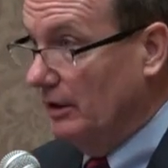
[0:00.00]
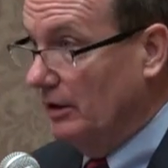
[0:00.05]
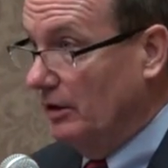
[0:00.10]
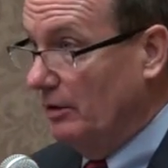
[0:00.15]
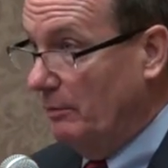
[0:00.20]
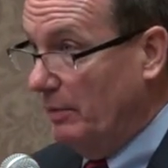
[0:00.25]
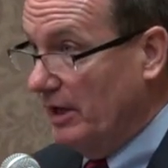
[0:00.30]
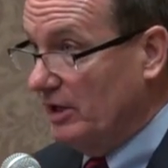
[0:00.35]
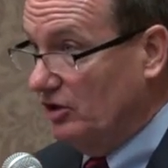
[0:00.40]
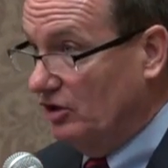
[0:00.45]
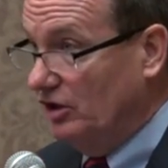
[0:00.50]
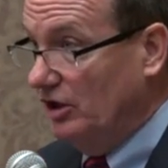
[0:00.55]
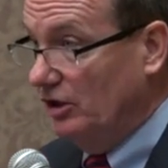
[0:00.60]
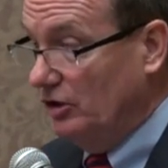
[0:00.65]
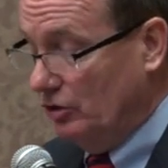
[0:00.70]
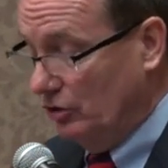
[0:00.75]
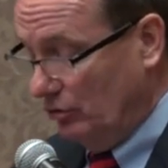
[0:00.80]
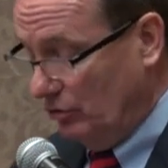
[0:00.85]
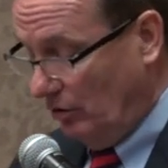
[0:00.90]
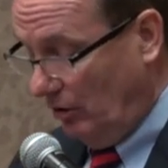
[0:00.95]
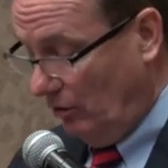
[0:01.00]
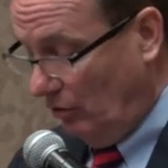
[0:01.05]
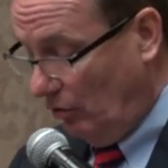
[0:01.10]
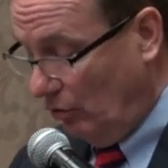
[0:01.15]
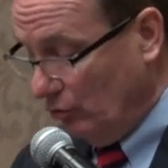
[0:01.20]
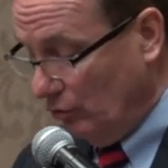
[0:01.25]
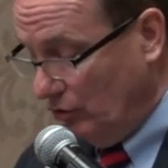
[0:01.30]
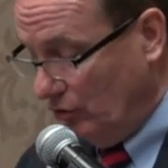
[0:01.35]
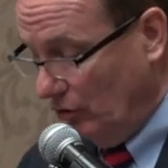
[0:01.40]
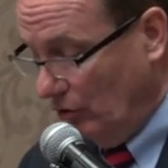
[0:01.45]
The best teachers are
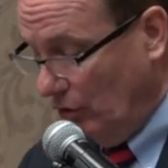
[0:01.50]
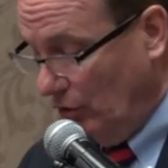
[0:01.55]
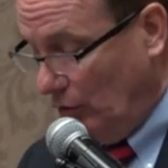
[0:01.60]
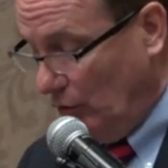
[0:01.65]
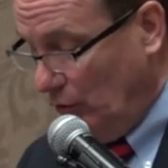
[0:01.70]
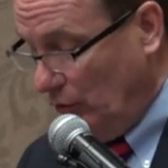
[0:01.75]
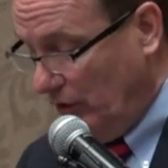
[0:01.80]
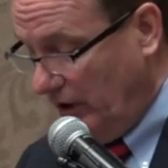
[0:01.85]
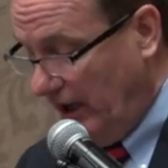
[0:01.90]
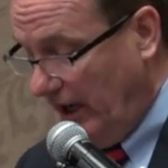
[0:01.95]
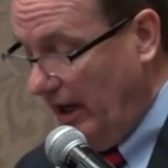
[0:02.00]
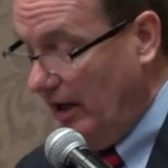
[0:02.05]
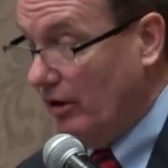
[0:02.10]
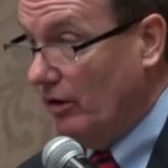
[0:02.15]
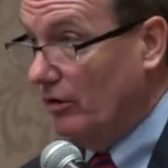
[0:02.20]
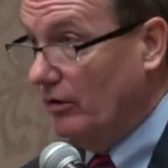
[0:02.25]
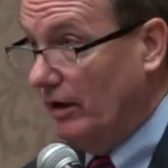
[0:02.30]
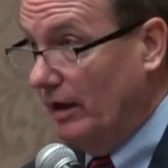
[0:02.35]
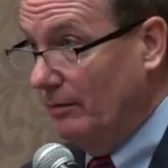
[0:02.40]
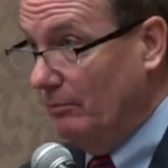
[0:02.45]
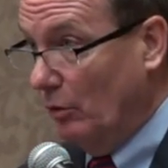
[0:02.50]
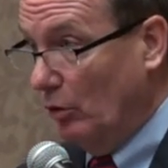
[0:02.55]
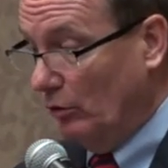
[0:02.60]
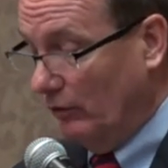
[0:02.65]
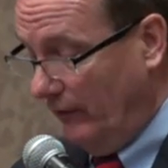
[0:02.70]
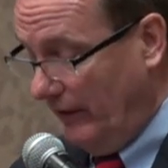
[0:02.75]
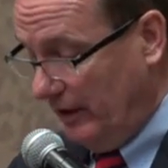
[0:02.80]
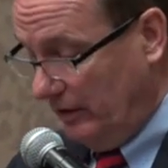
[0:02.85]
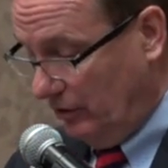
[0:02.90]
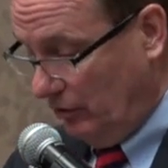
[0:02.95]
those who care and
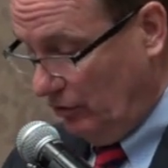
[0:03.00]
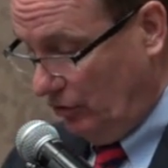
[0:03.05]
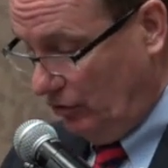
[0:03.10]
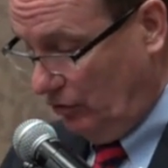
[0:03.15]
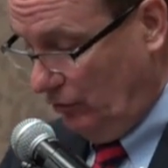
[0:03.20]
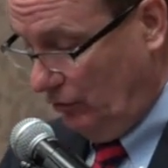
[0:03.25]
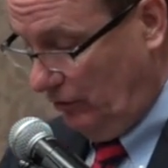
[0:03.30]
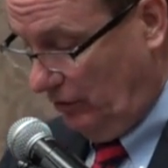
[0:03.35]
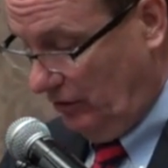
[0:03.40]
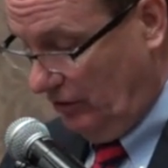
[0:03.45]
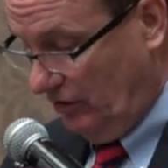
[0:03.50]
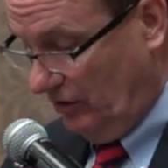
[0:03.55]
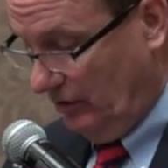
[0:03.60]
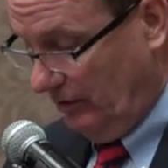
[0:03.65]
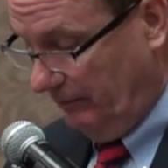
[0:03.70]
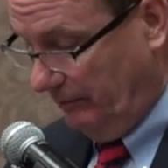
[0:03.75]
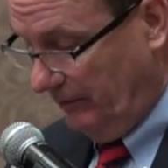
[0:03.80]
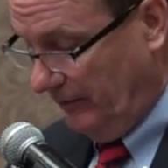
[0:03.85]
motivate their students.